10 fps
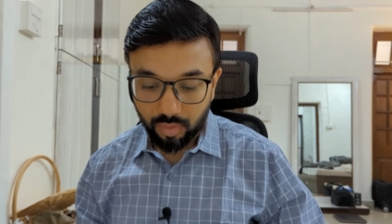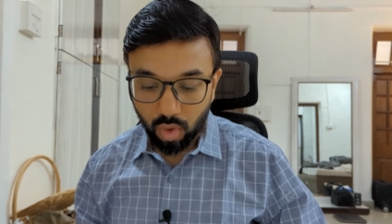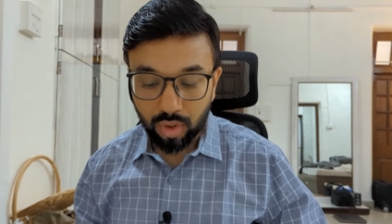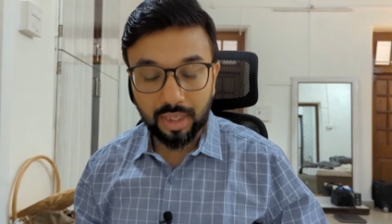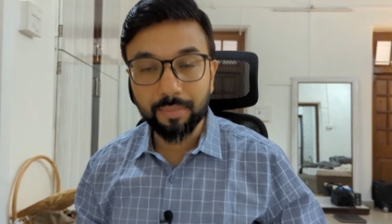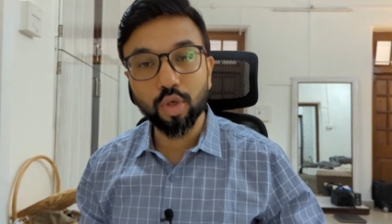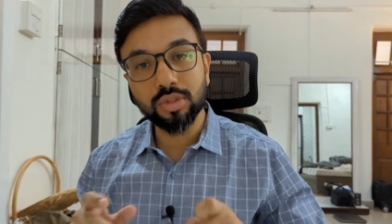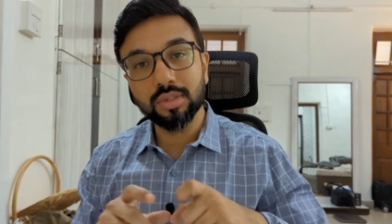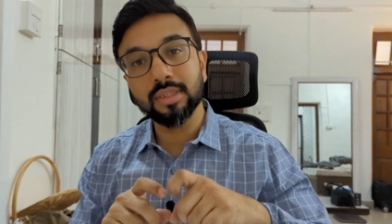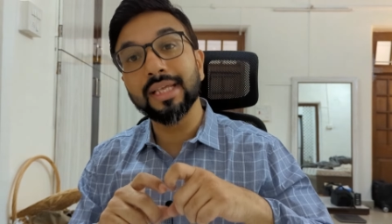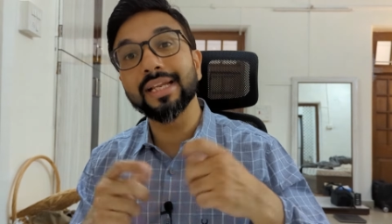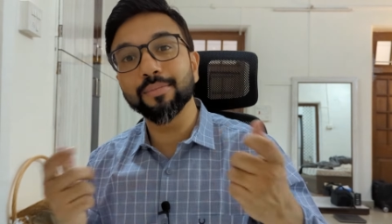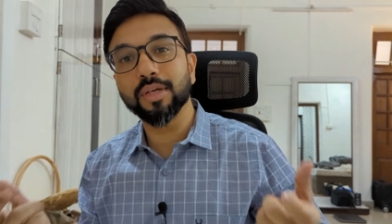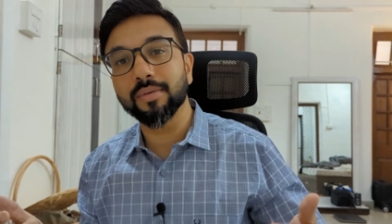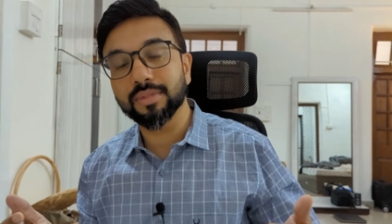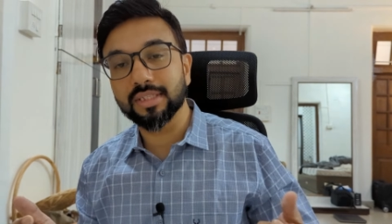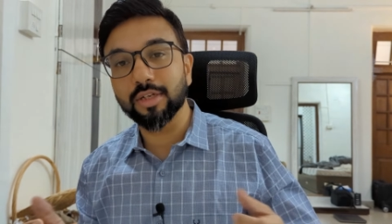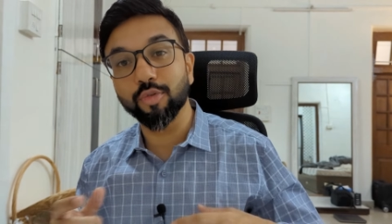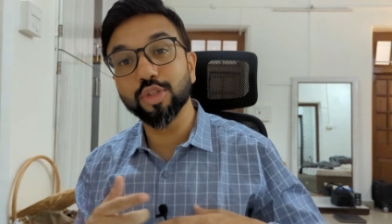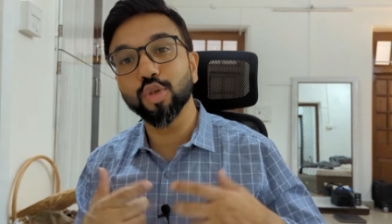Alright, because then it becomes easier.
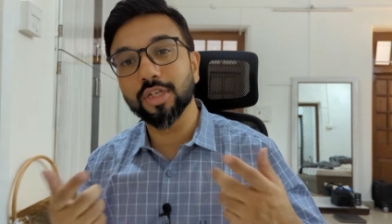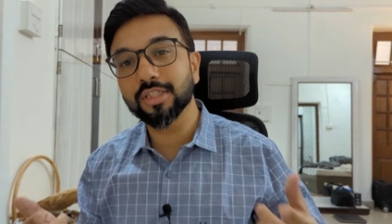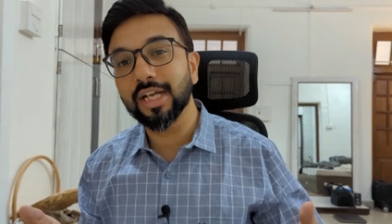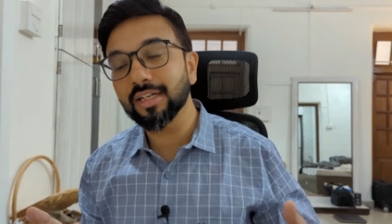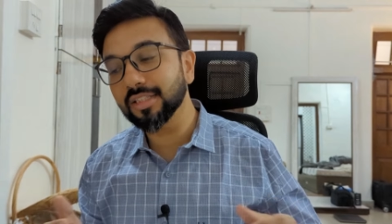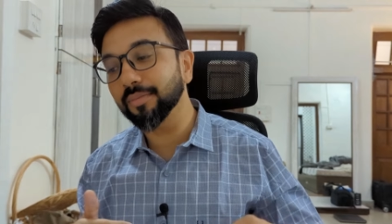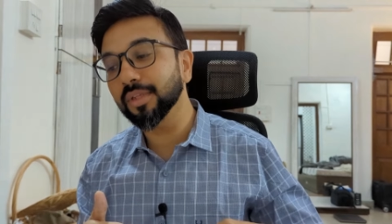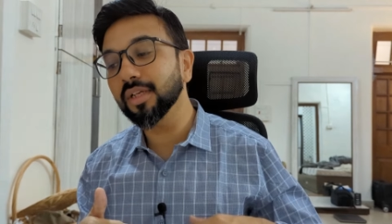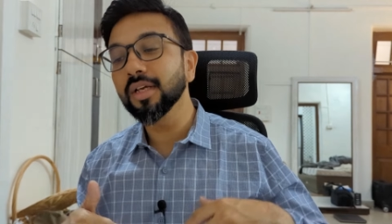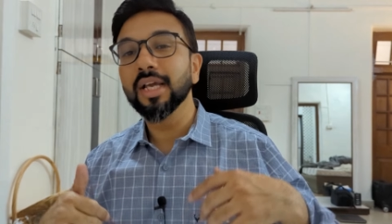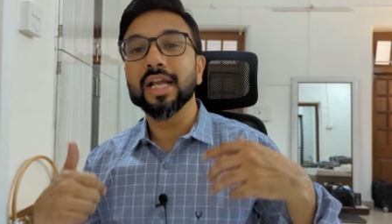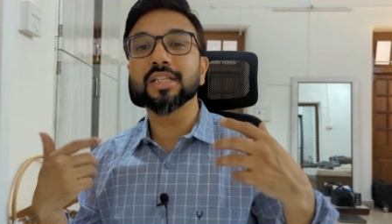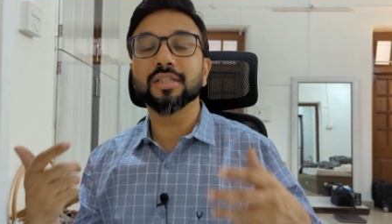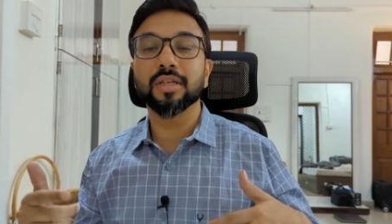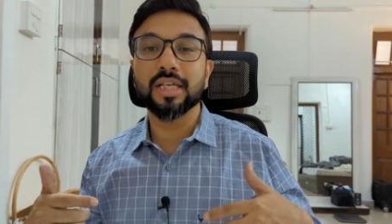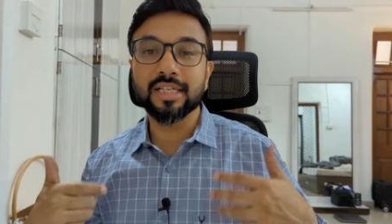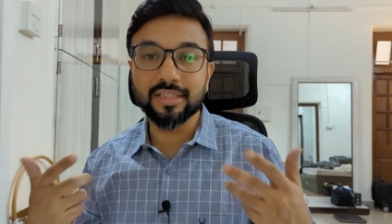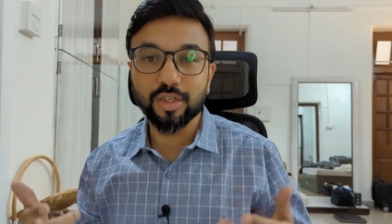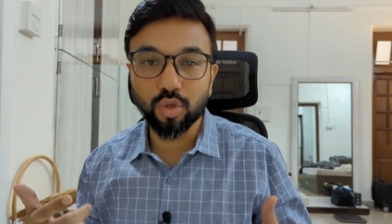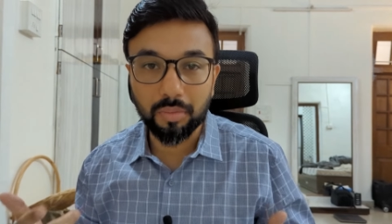Once you understand something, it's
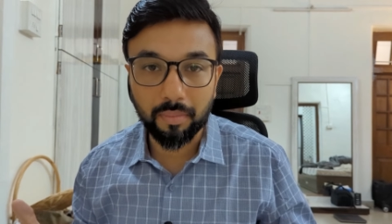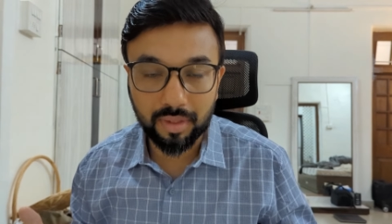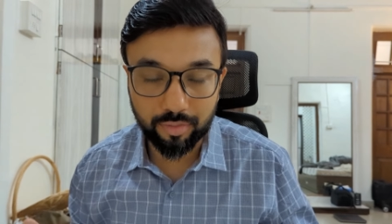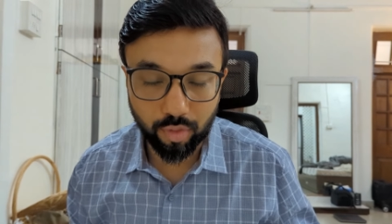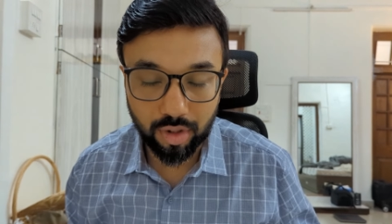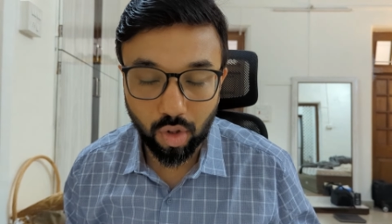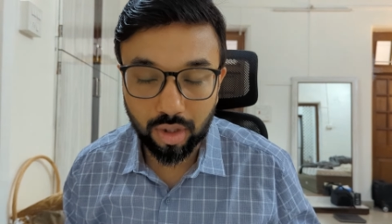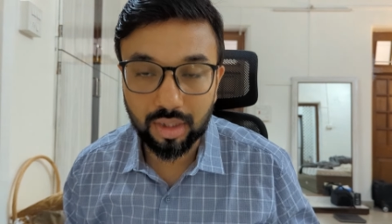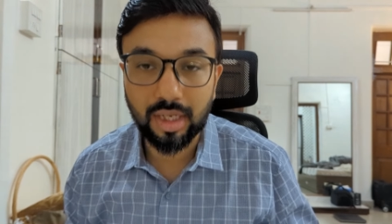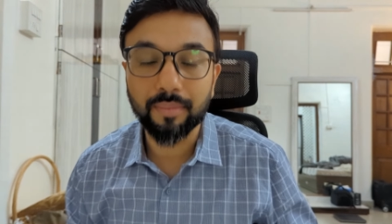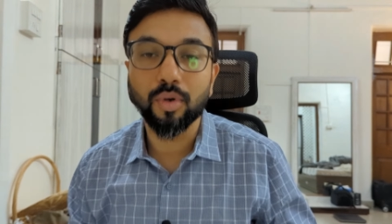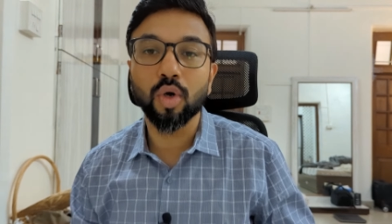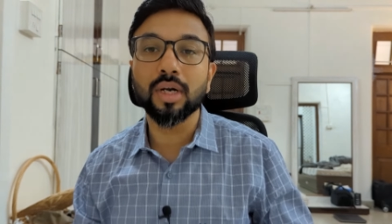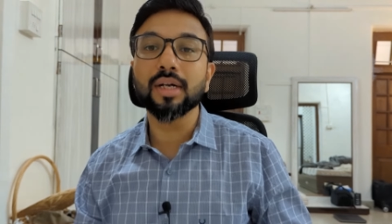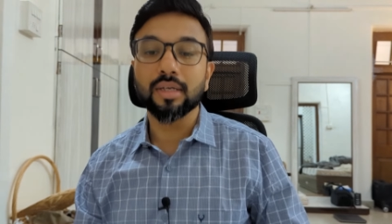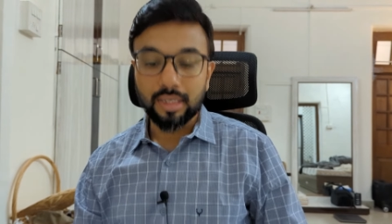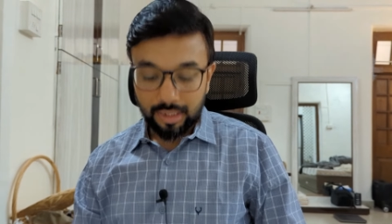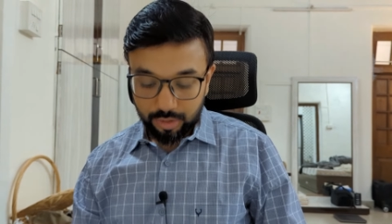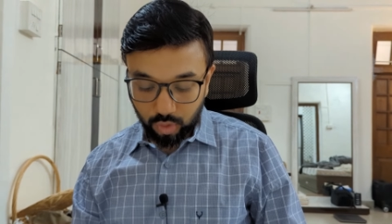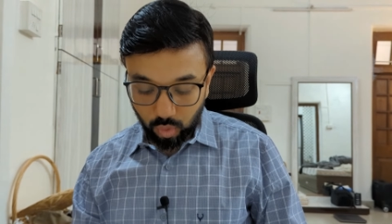easier to remember it for a longer time. Alright,
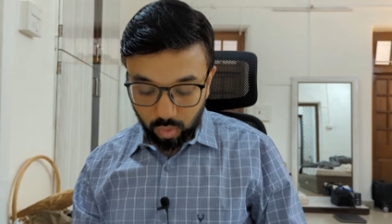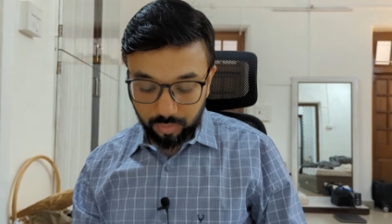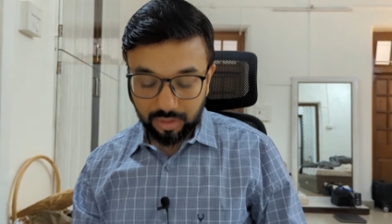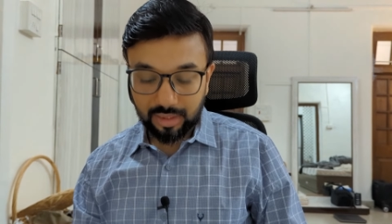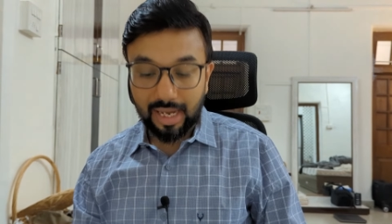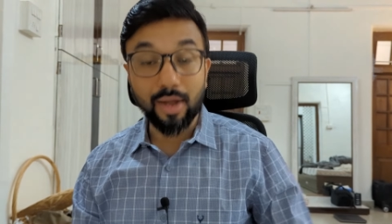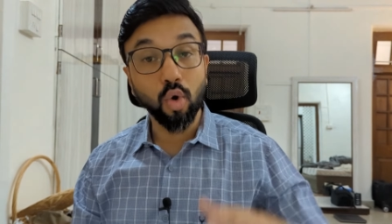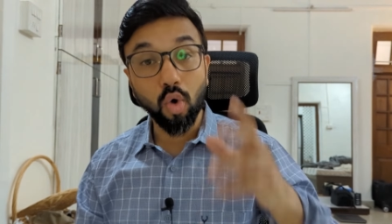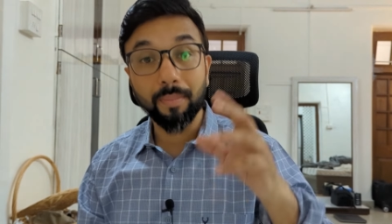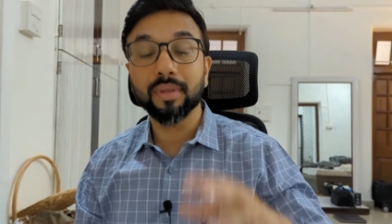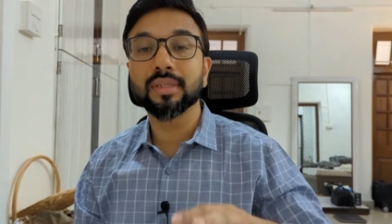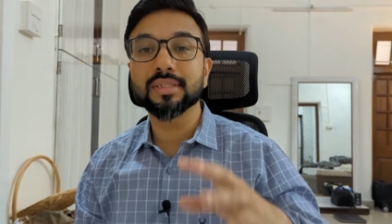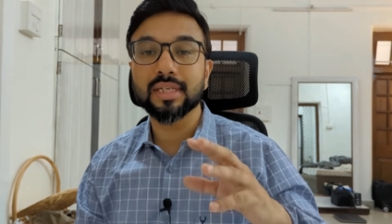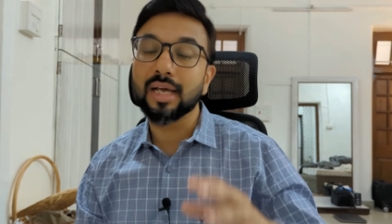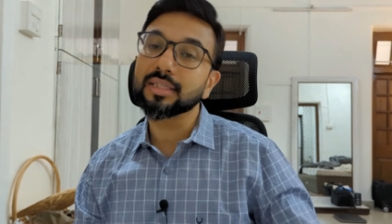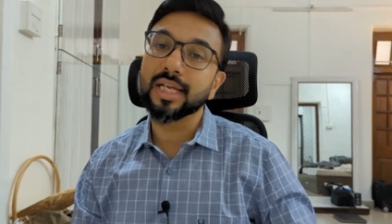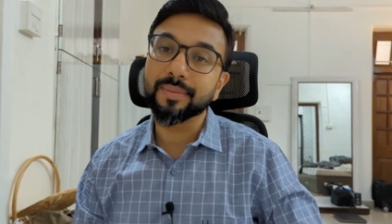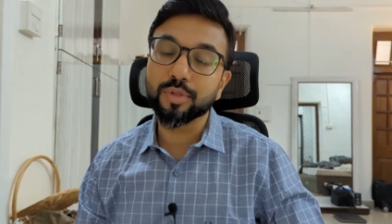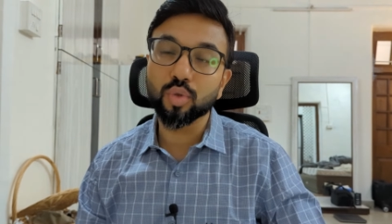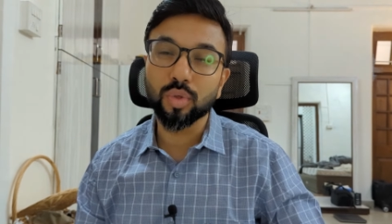so I hope this class
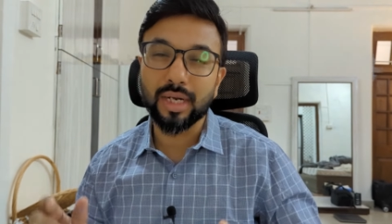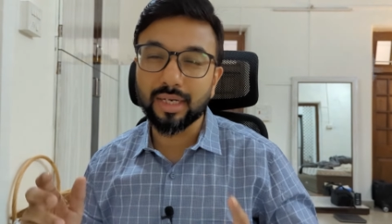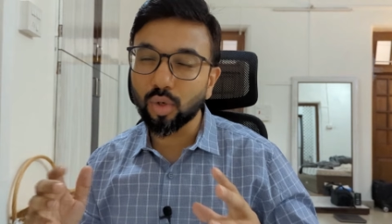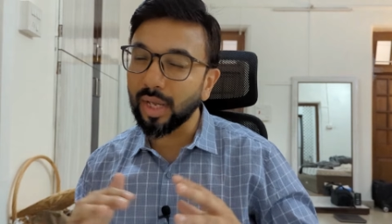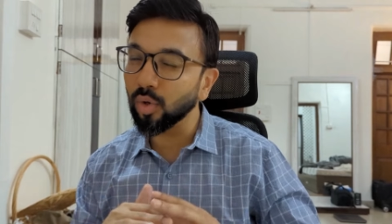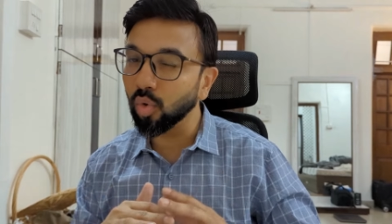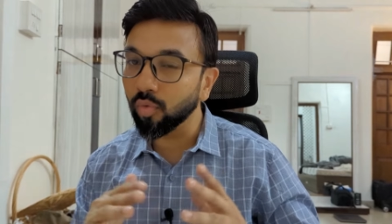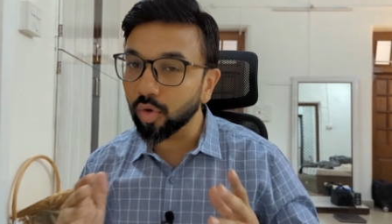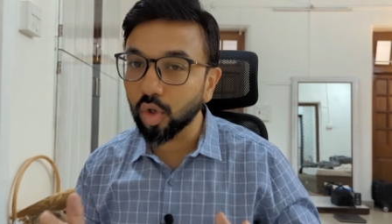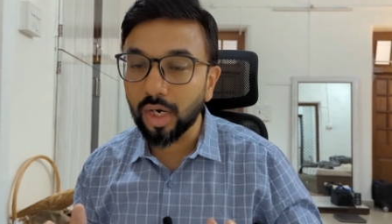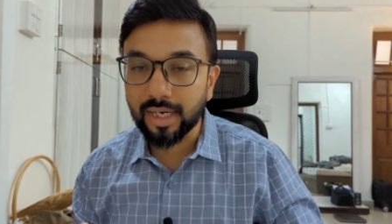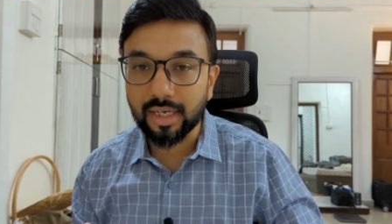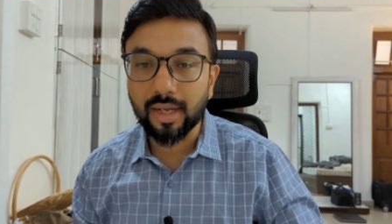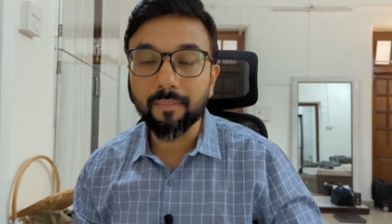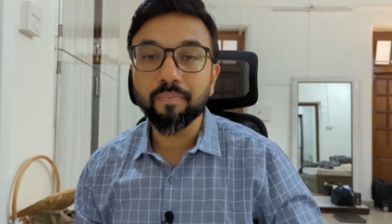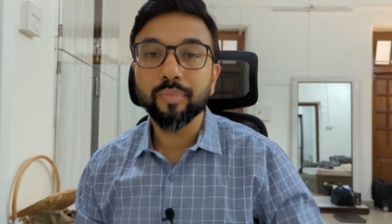helps you to get an overall idea.